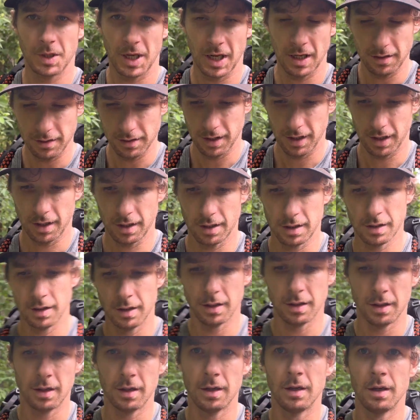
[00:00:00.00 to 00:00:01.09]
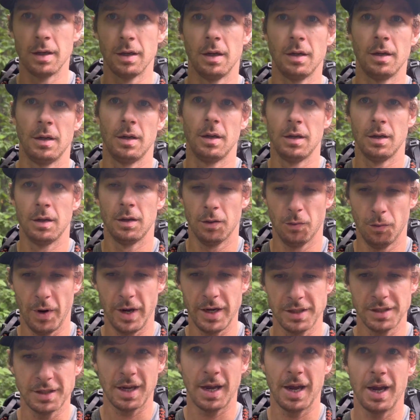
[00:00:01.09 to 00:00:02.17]
getting there.
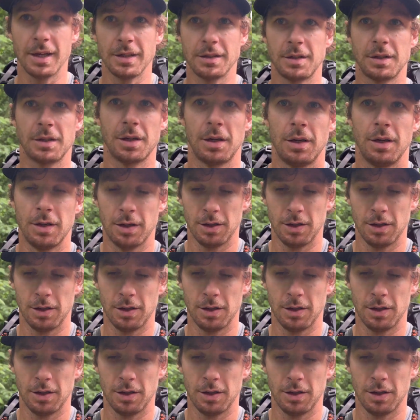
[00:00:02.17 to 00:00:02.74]
Waysides.